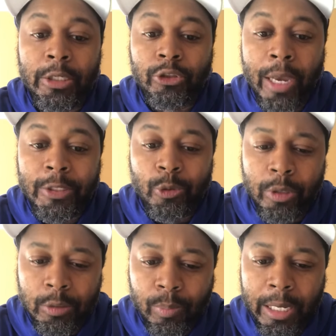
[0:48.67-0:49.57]
tries to
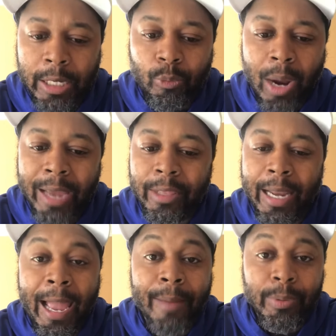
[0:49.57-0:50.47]
explain why that
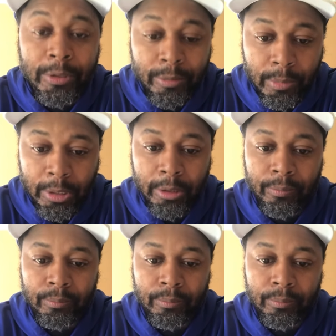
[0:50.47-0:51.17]
happened to me.